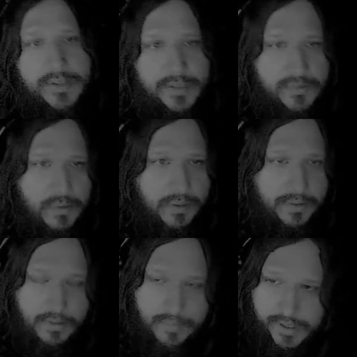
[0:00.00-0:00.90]
this work.
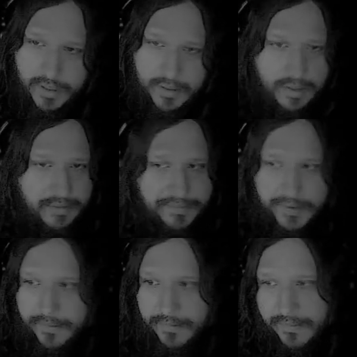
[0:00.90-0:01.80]
Nobody gives
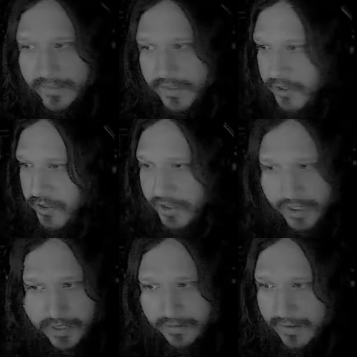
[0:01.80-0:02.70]
a
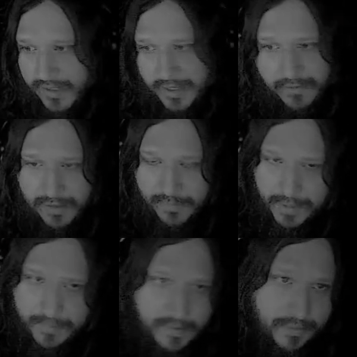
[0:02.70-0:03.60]
shit except for the
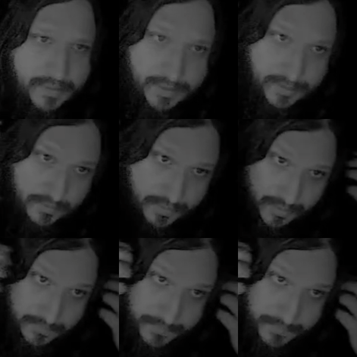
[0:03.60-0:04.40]
people that are dealing with it.